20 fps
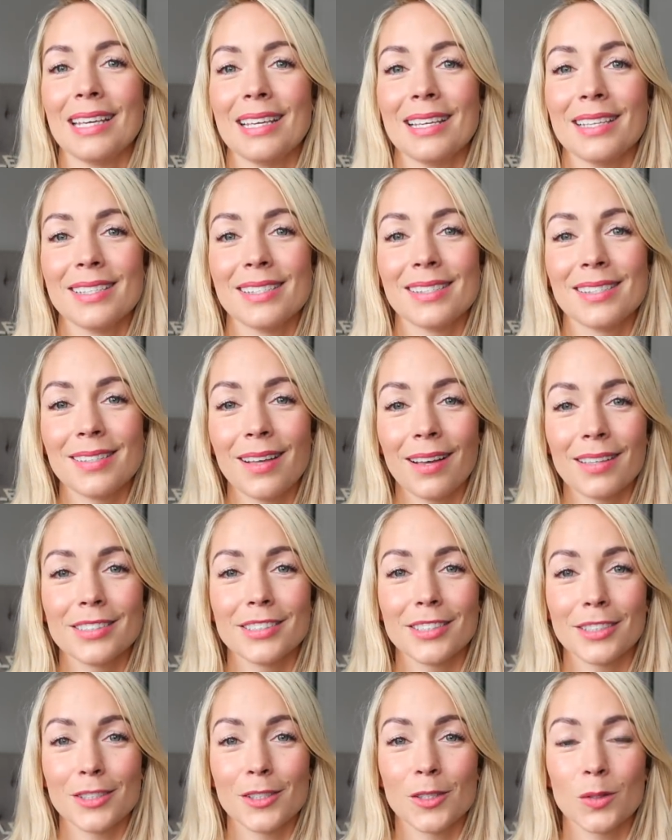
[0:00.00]
He's
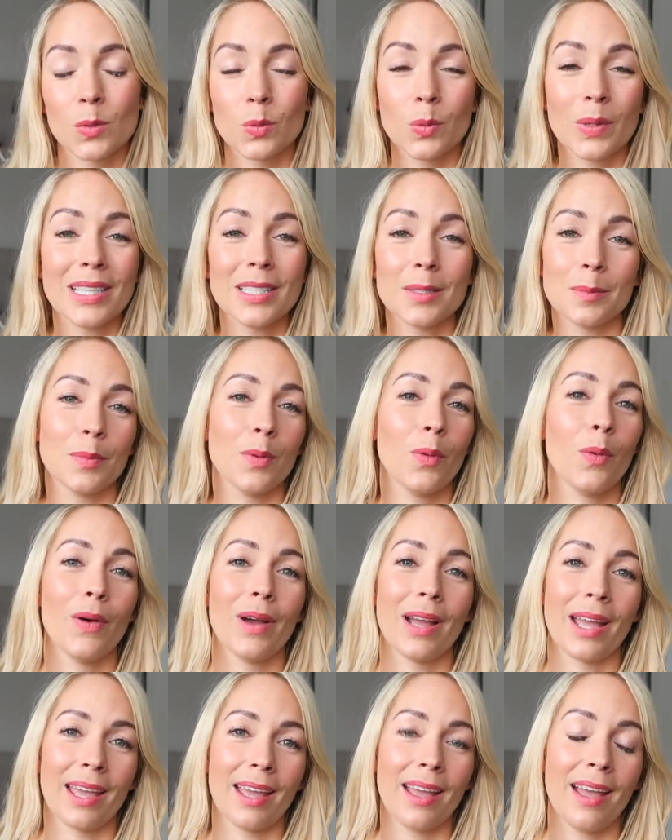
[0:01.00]
such a sweet
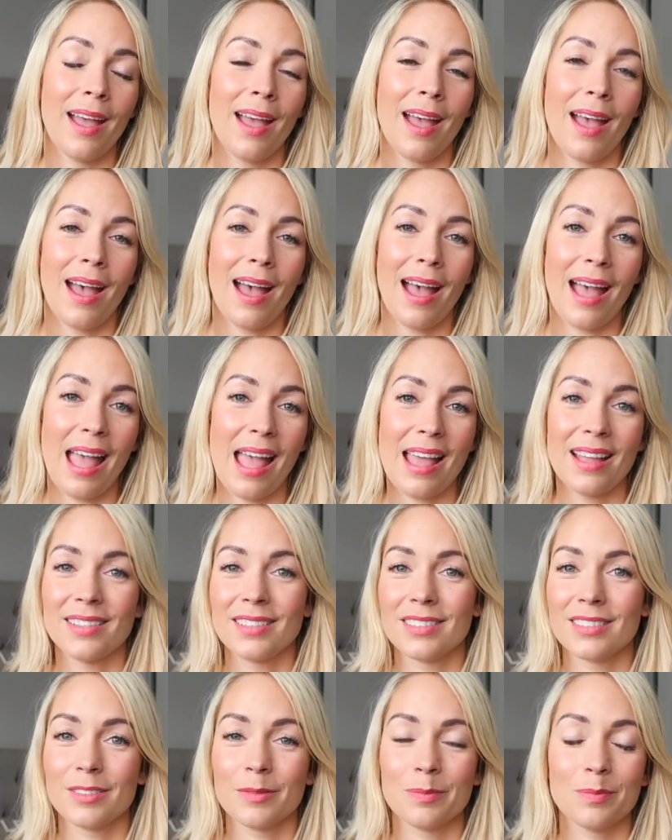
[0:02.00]
boy
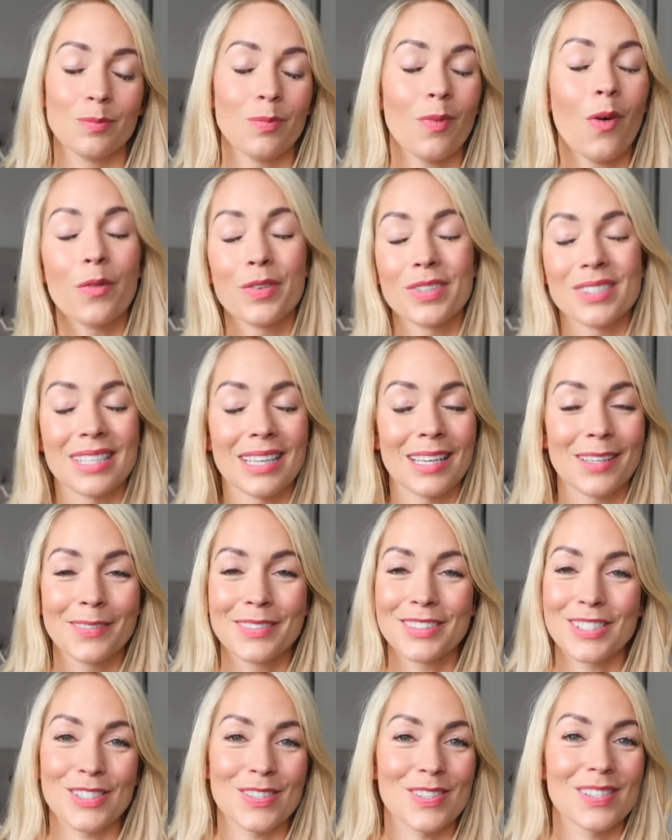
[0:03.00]
and obviously
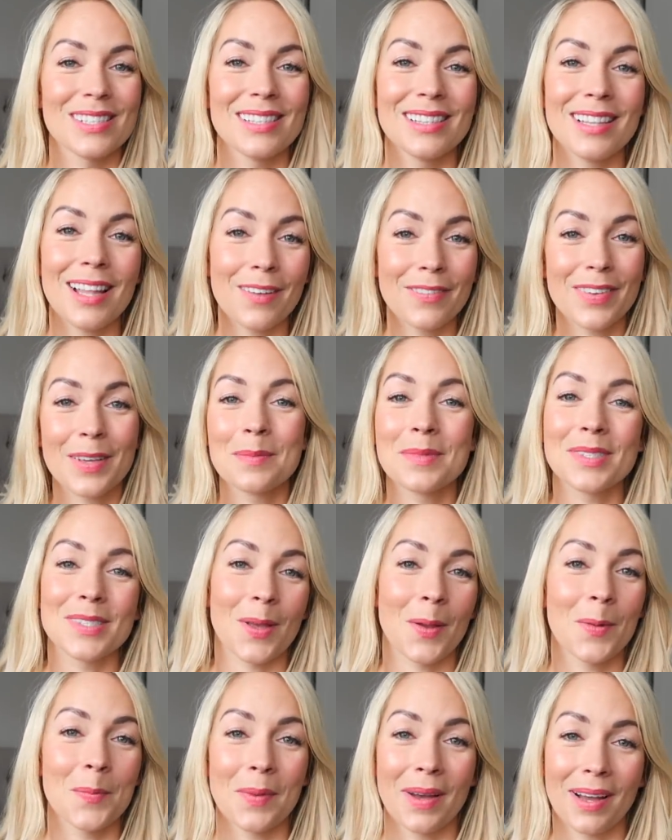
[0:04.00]
we just love him
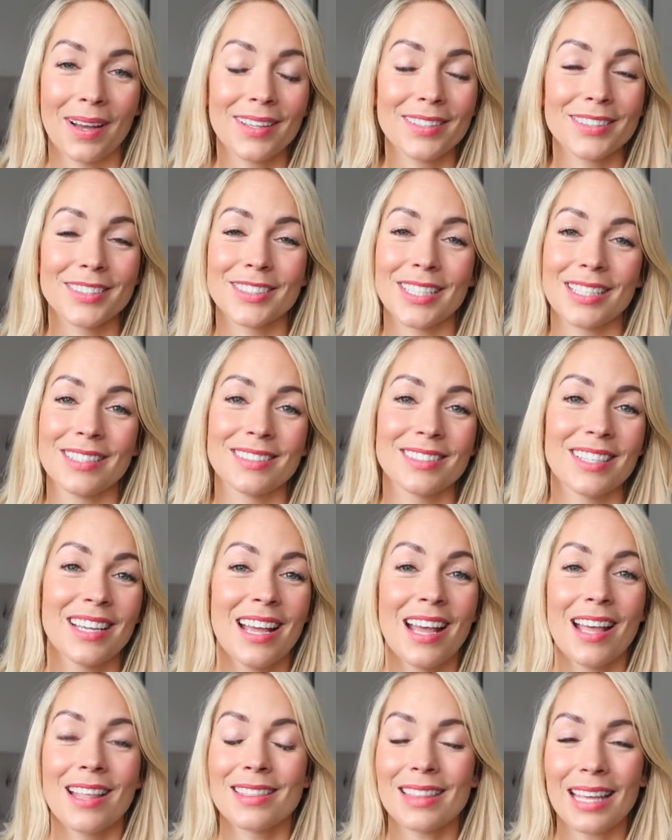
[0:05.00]
so much and
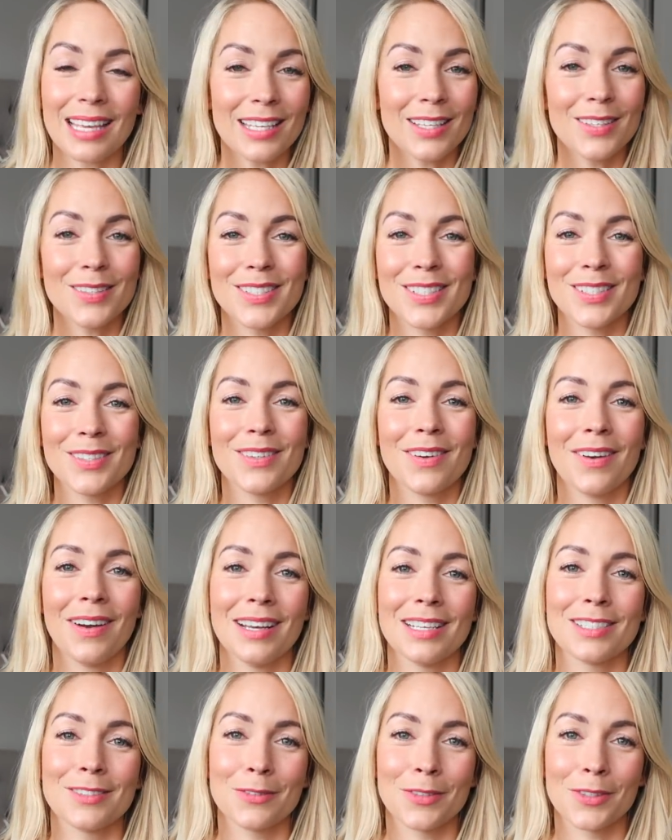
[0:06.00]
thank you to you
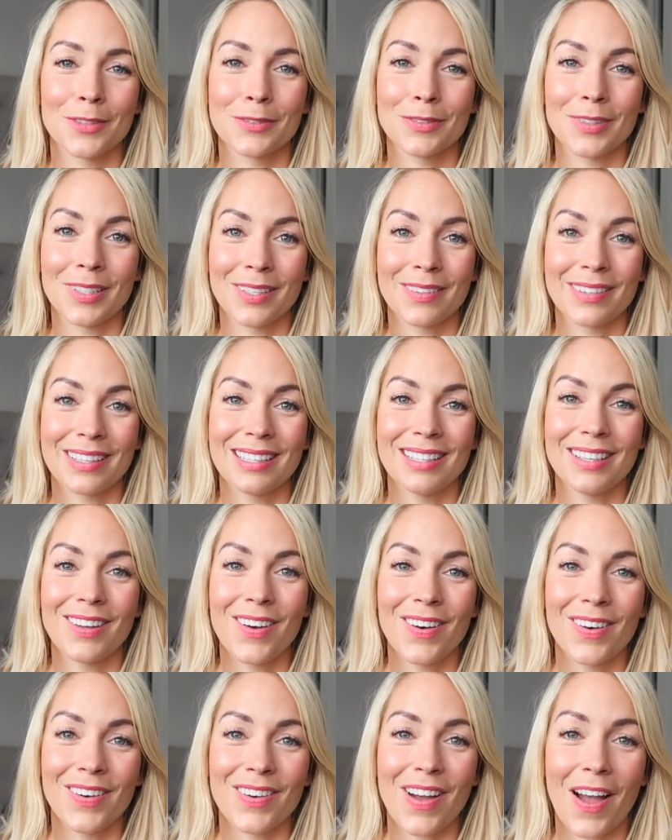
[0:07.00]
guys for following
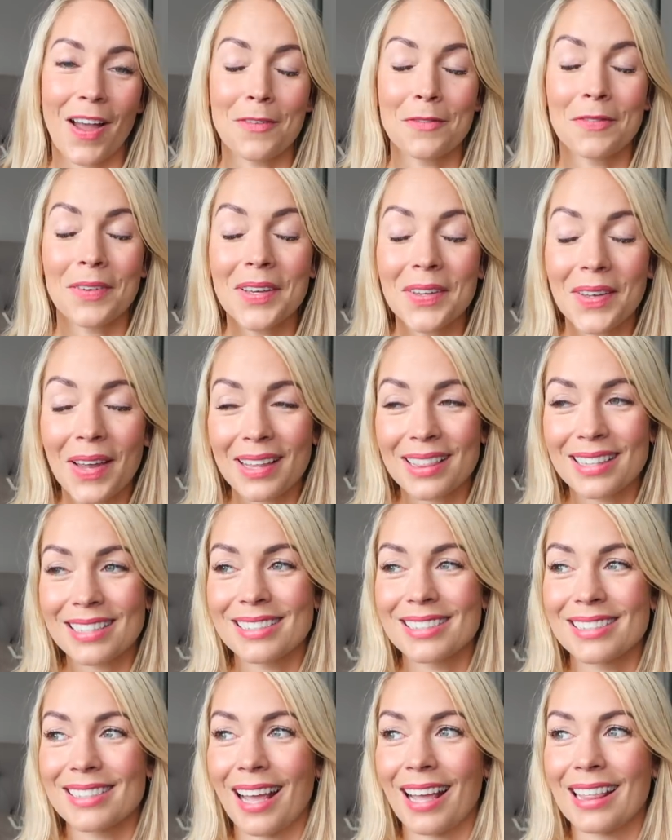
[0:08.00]
along. I feel like
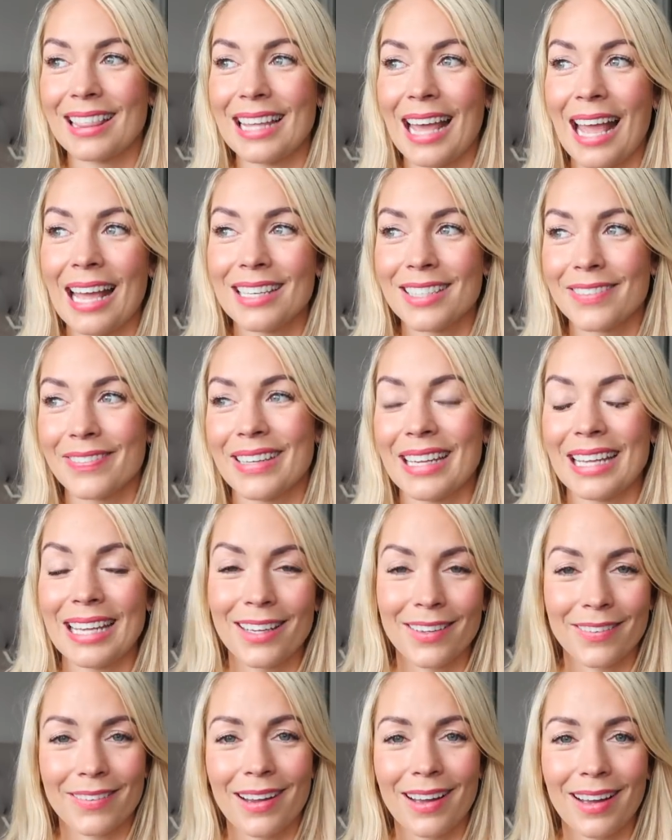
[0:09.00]
this is like the end of an
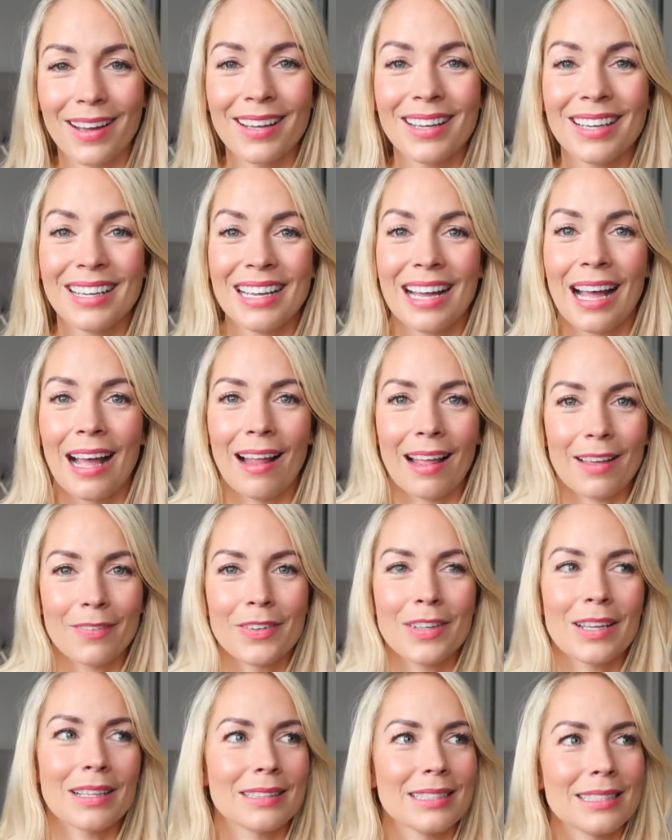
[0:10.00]
era. I
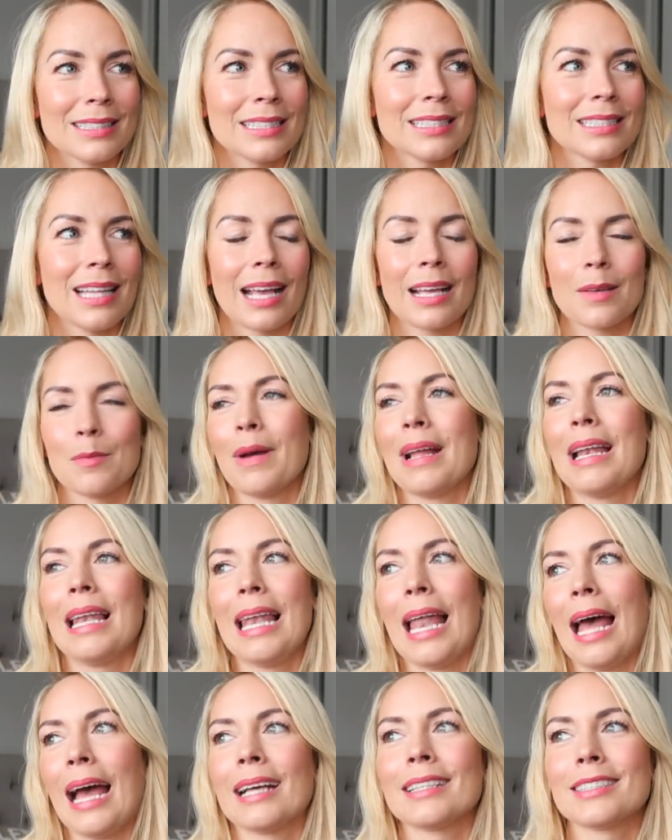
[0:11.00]
feel like this is like my
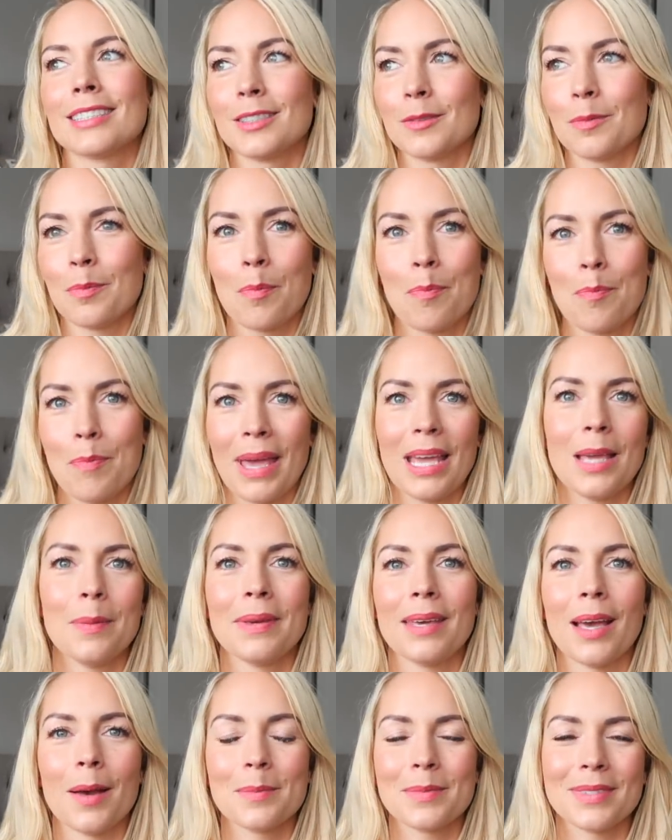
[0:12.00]
last last
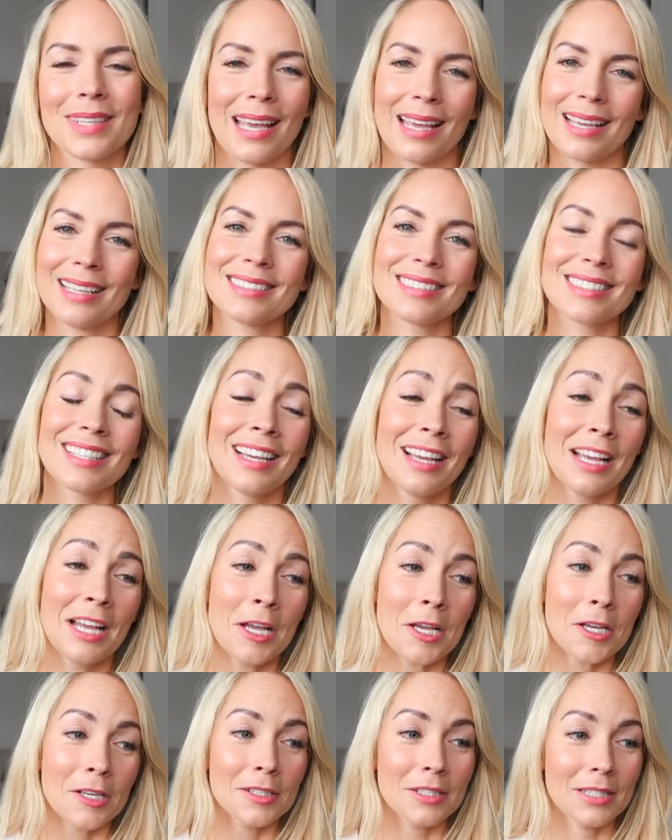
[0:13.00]
baby update
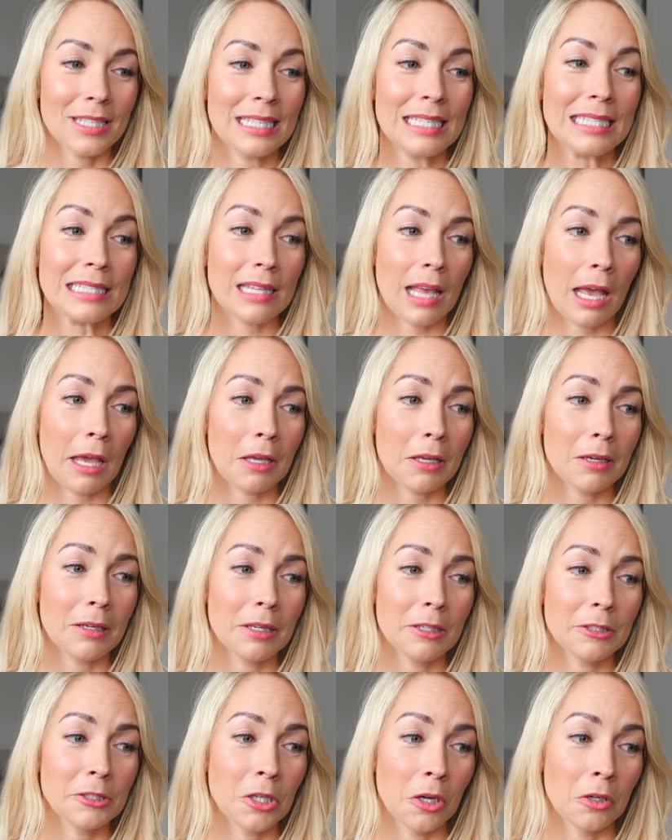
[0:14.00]
because he's like
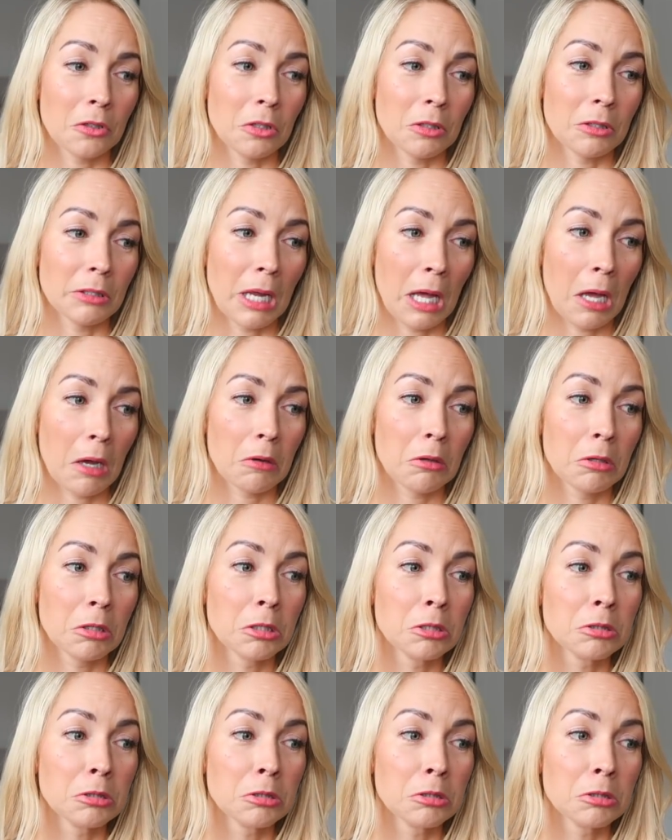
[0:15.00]
a toddler now.